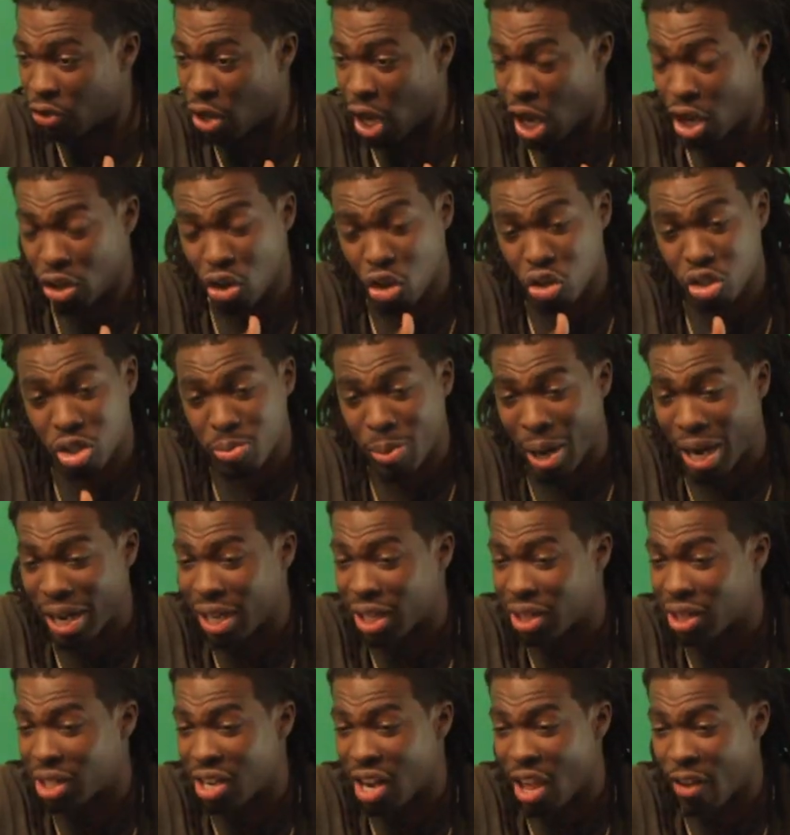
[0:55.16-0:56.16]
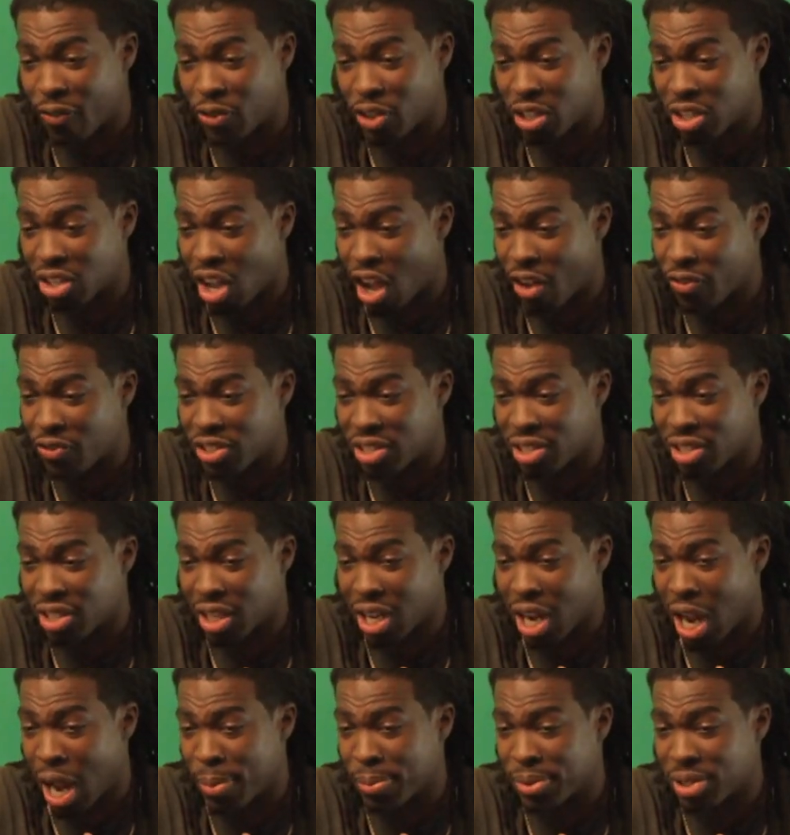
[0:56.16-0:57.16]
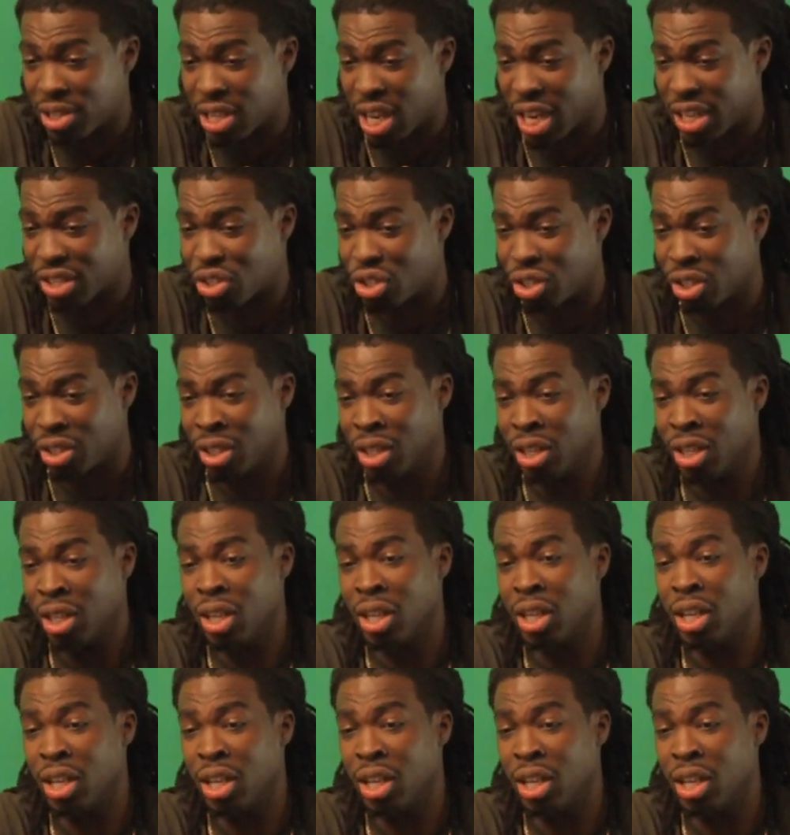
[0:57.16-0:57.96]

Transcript: Y'all know somebody at the Netflix office in the comment section,